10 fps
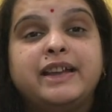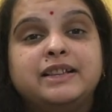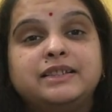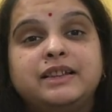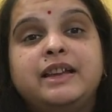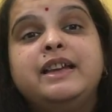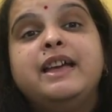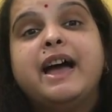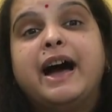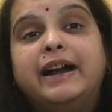is
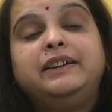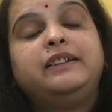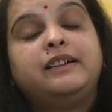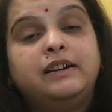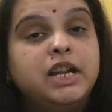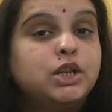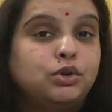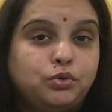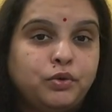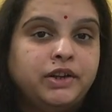anteriorly
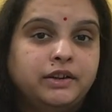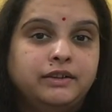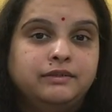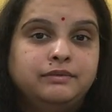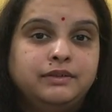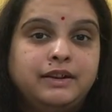situated,